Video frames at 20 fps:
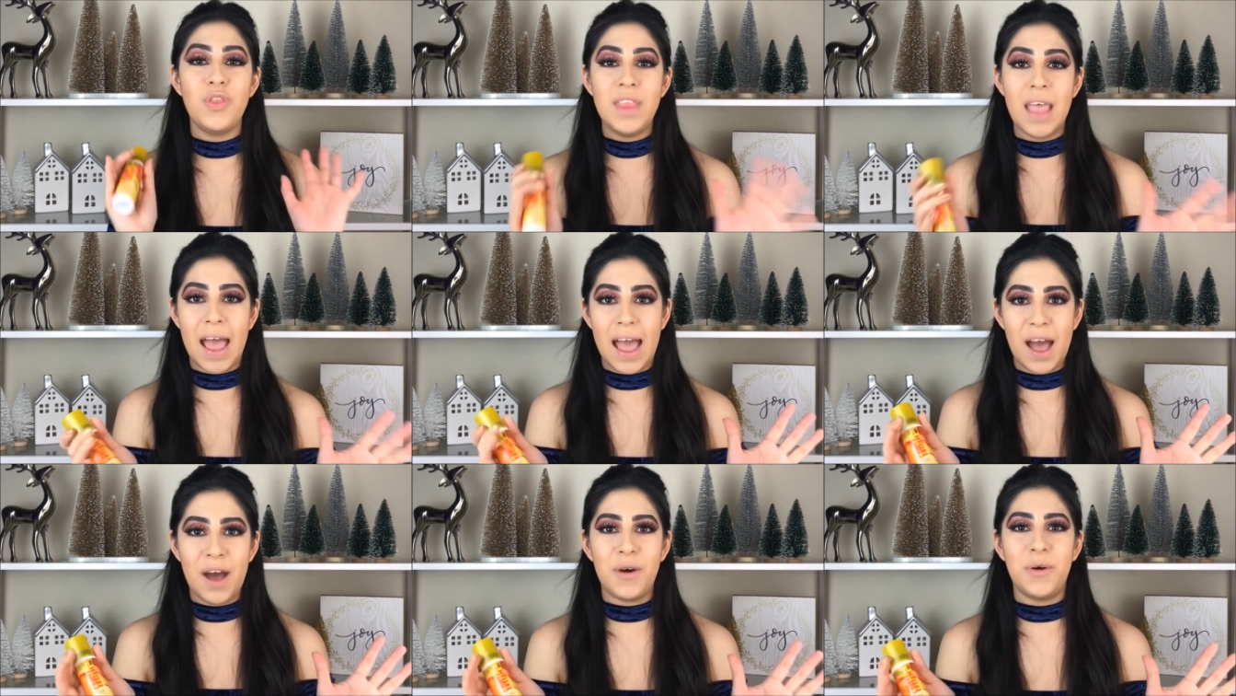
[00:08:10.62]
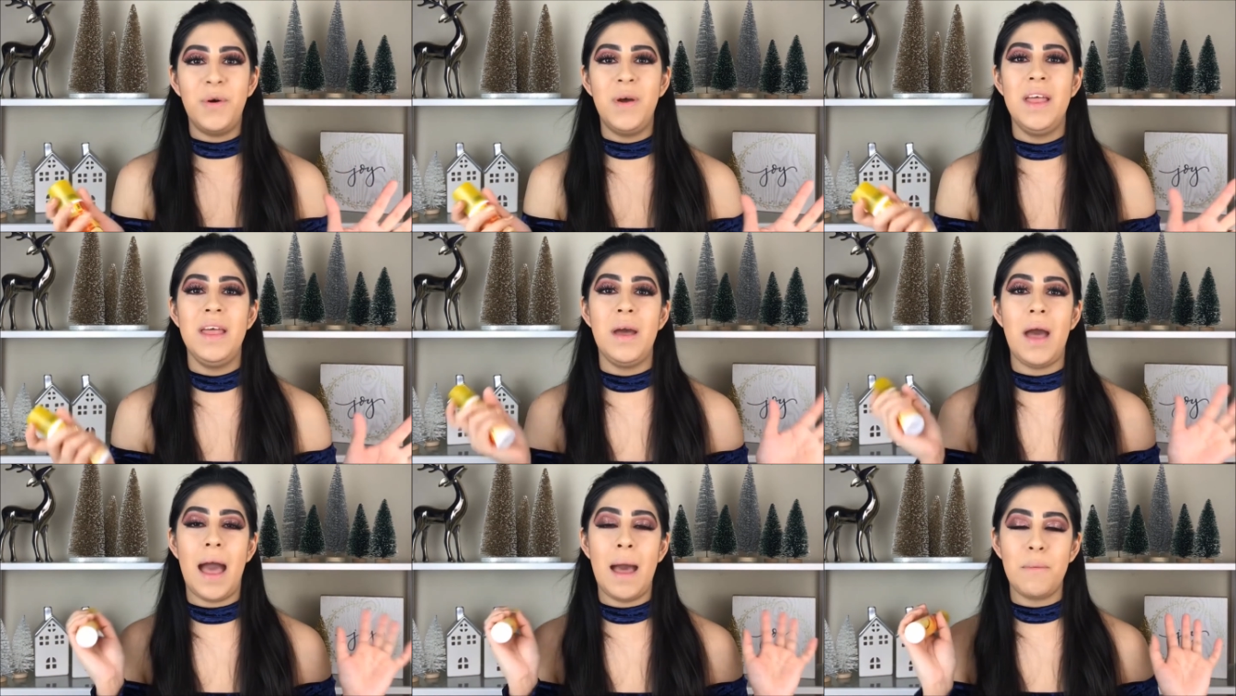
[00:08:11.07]
now
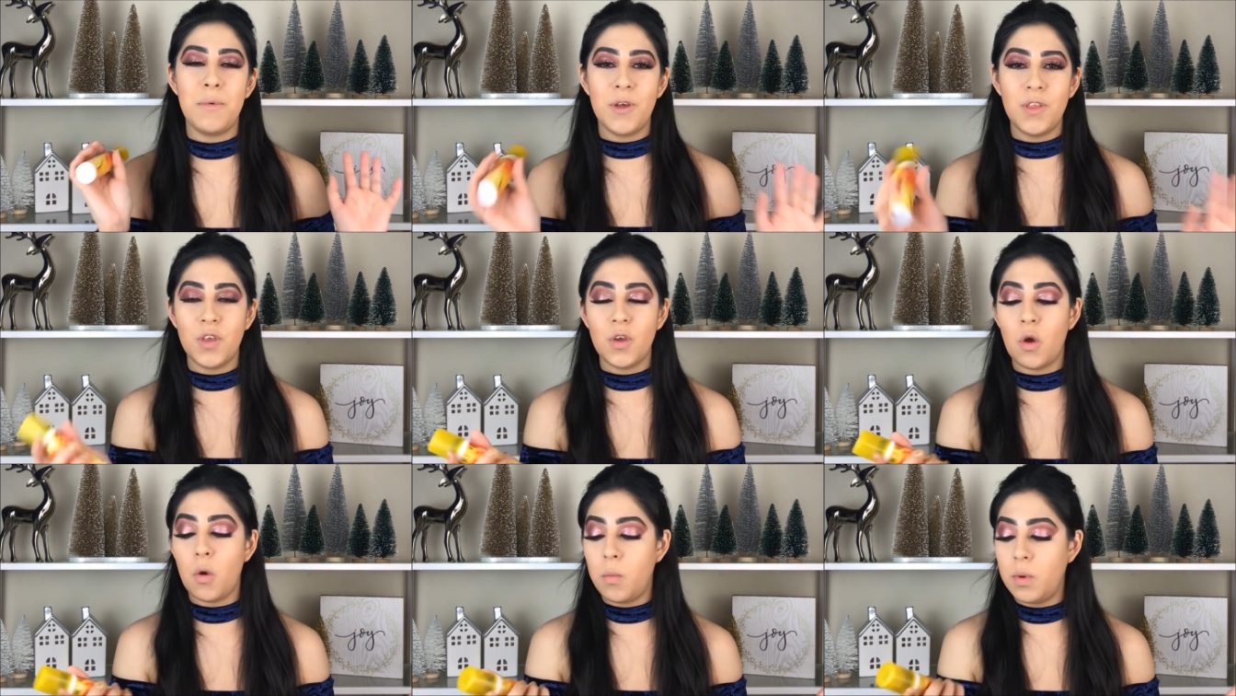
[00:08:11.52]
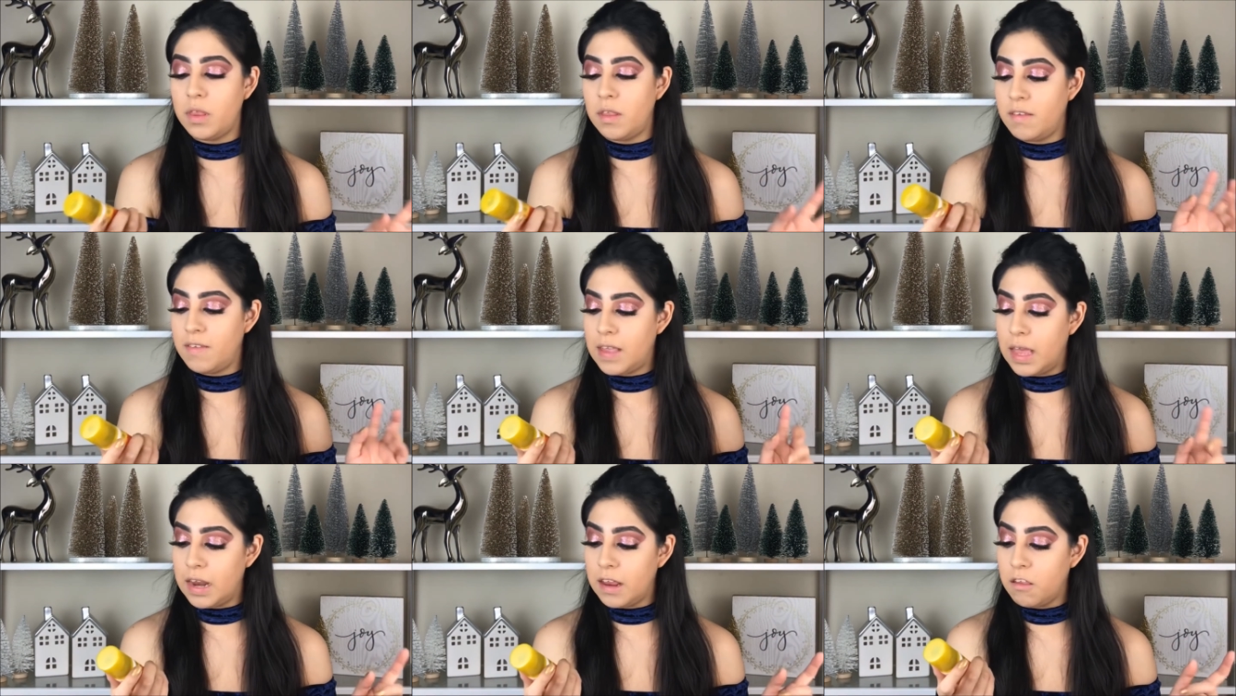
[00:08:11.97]
I'm gonna go with the
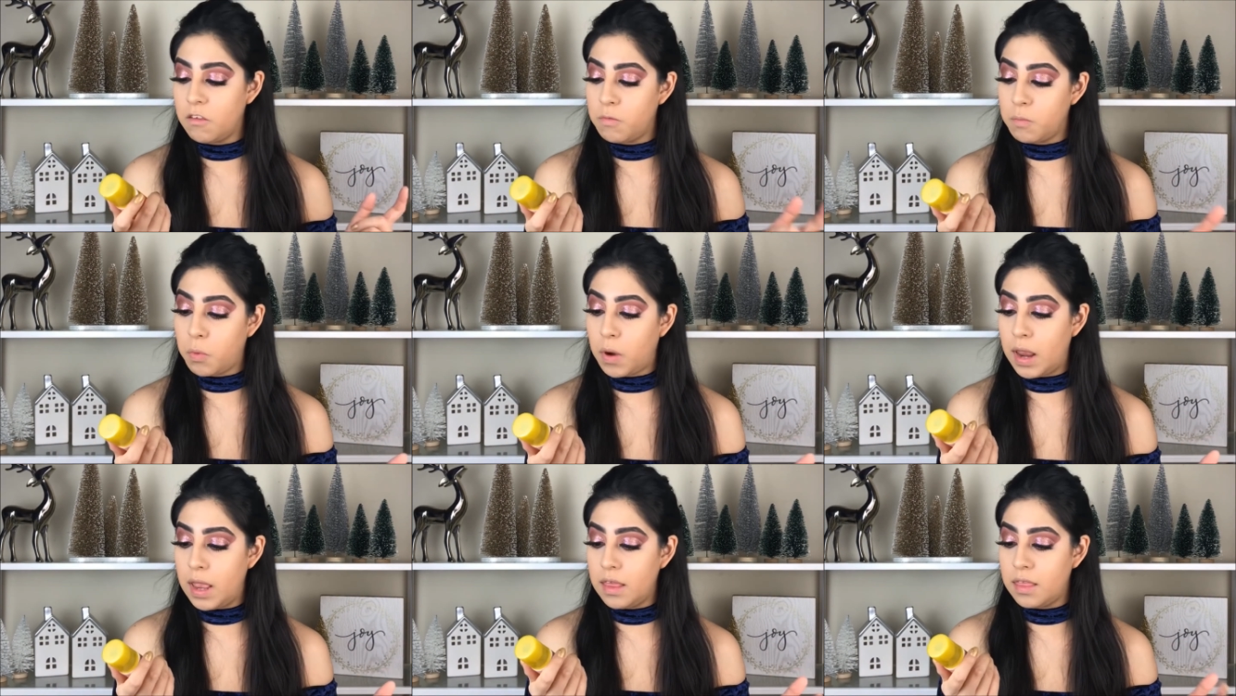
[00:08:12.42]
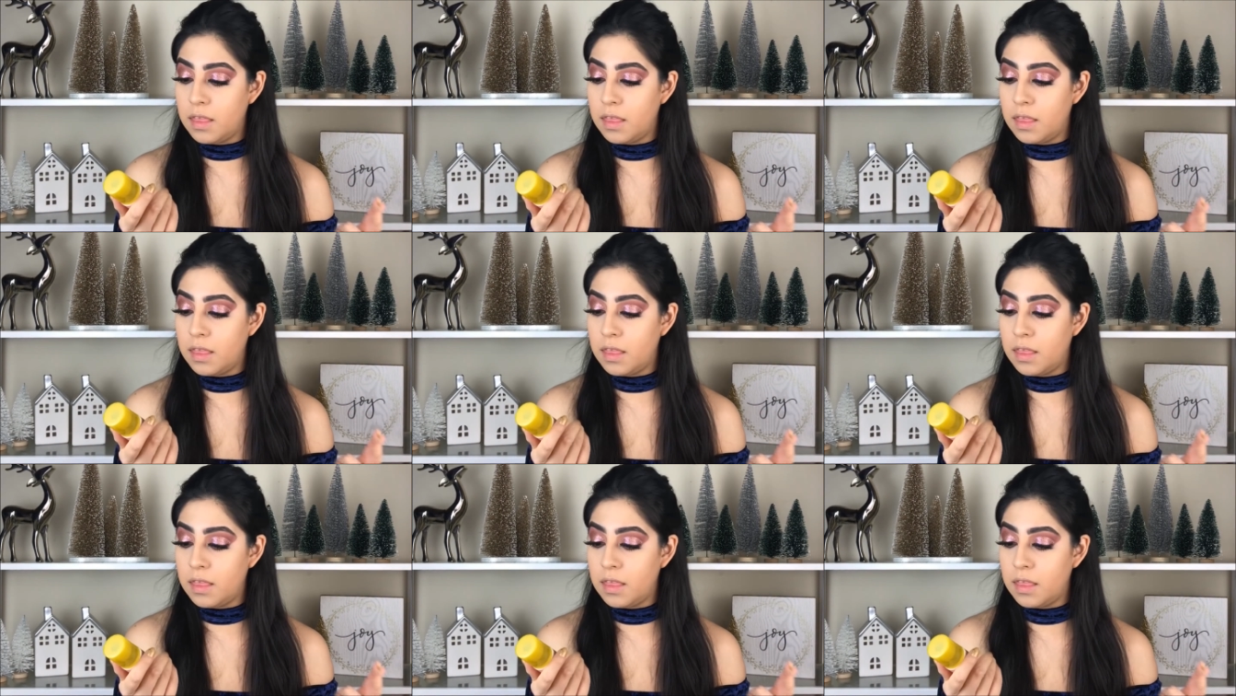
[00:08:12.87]
setting spray.